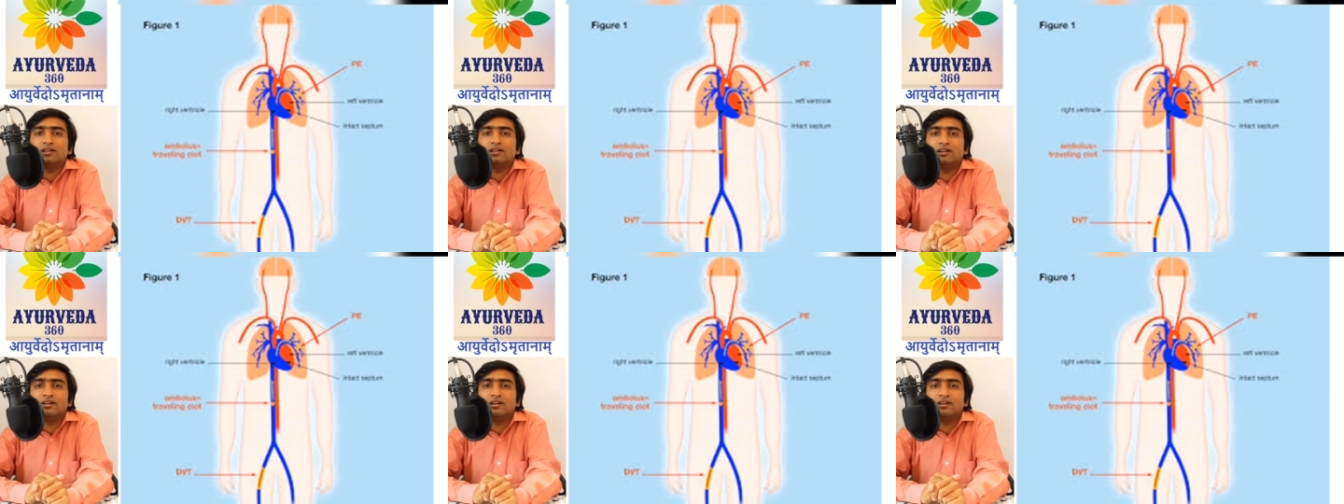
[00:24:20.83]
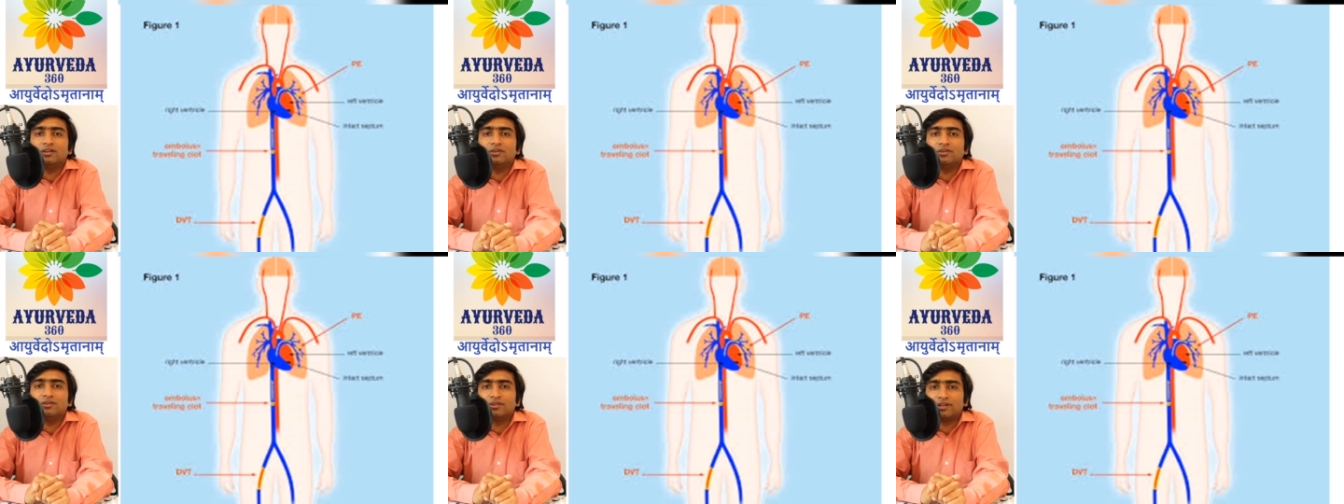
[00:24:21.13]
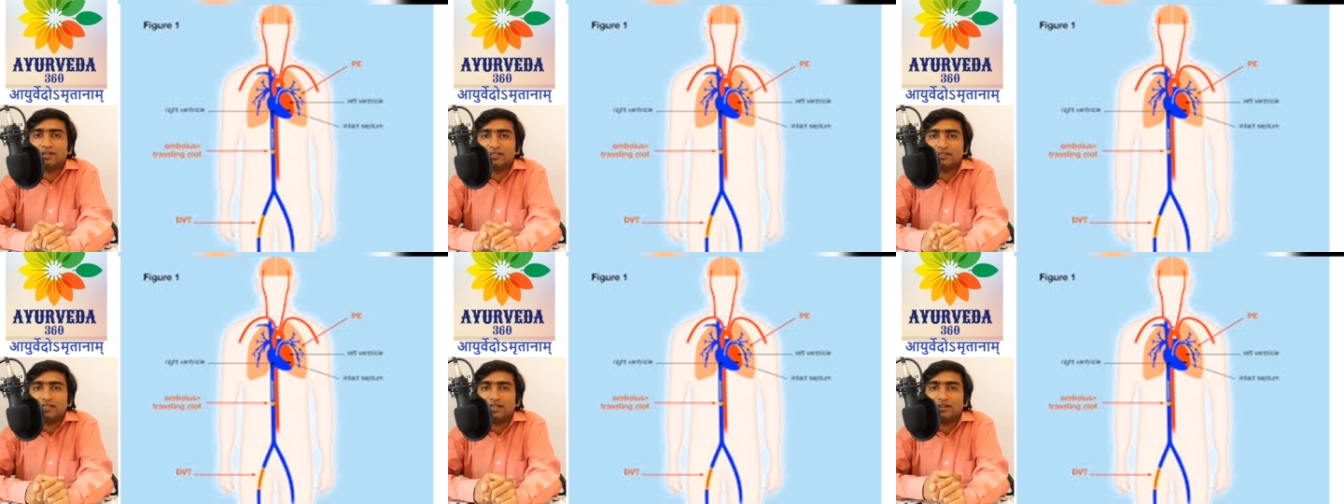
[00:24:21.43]
uh, you
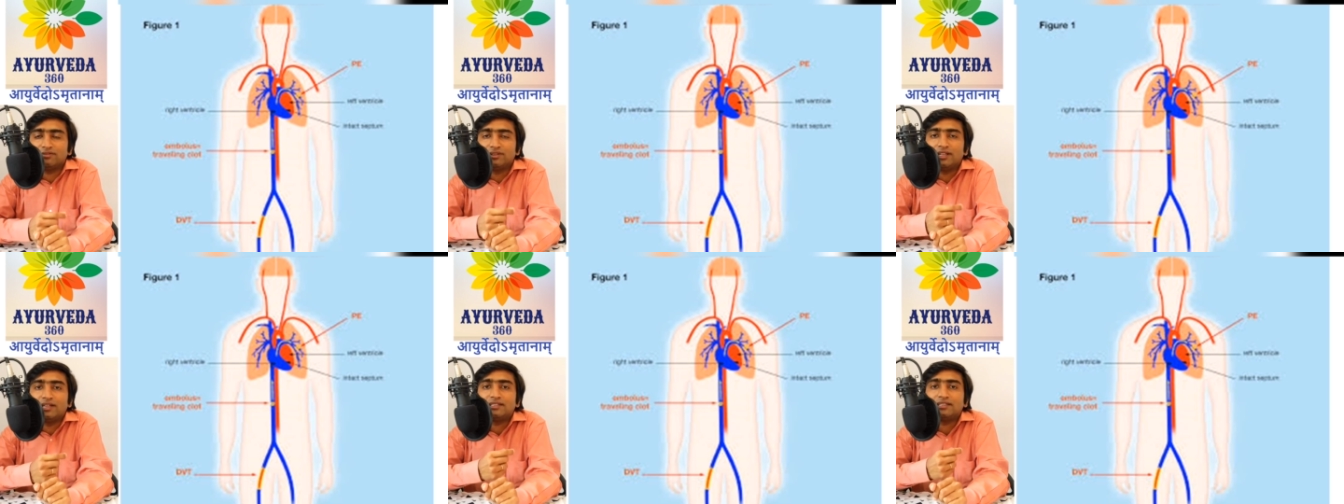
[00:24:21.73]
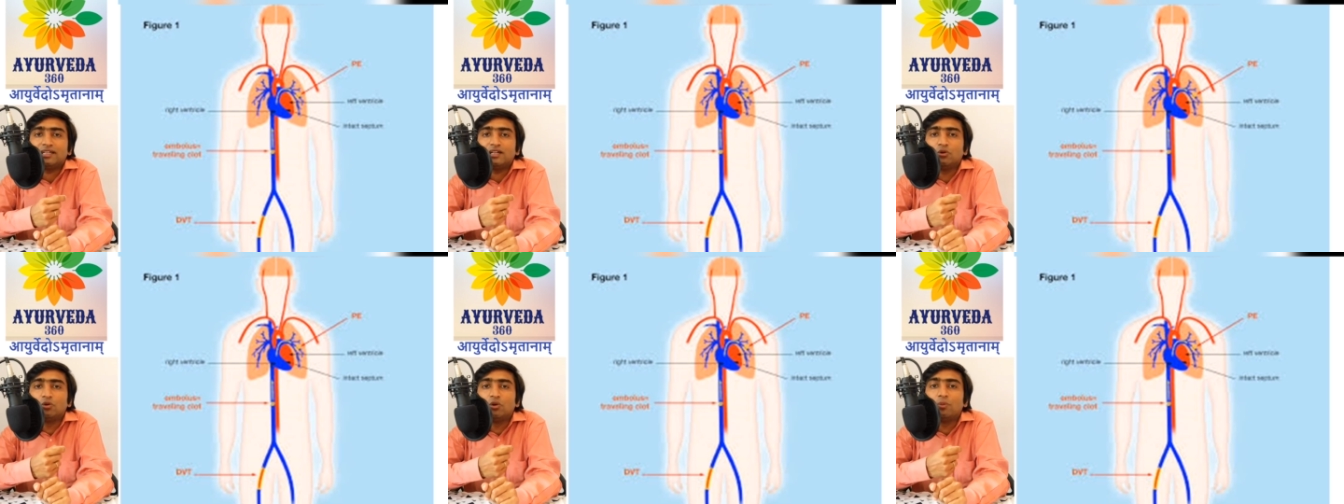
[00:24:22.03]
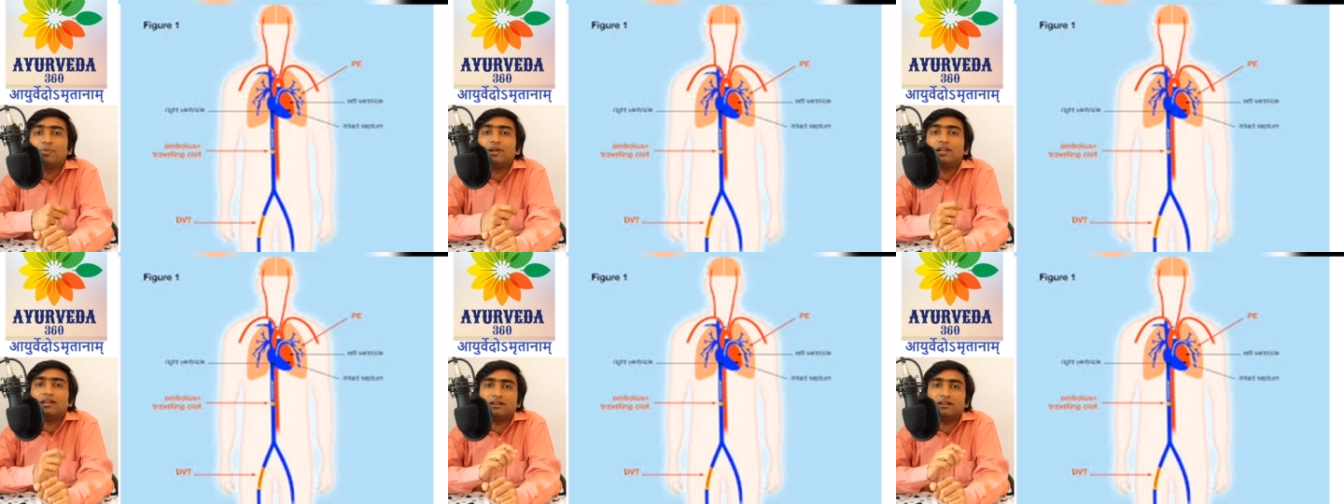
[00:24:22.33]
can say if there is any
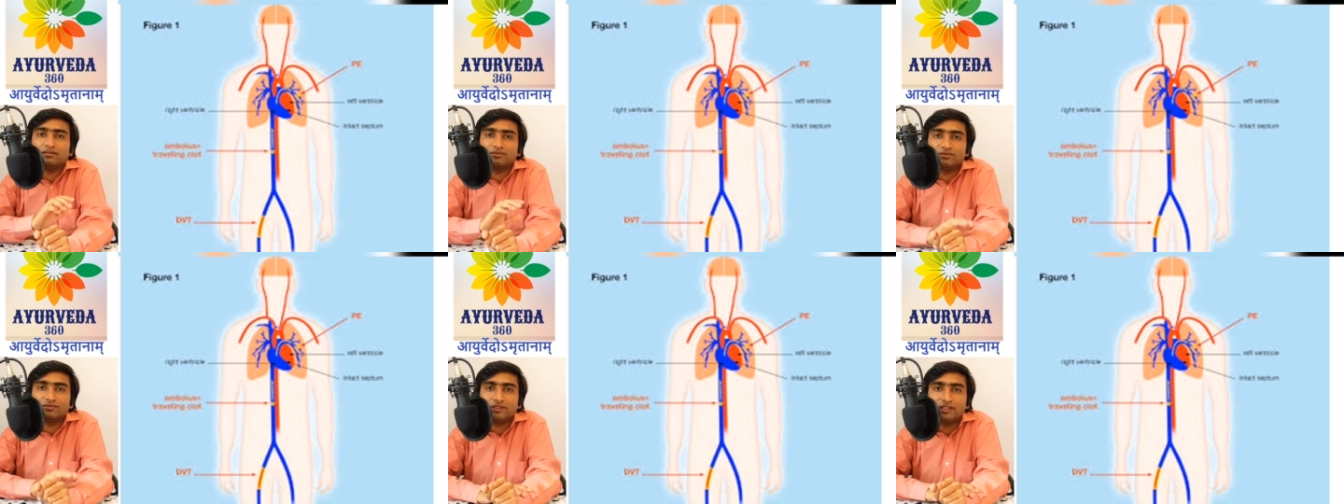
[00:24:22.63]
opening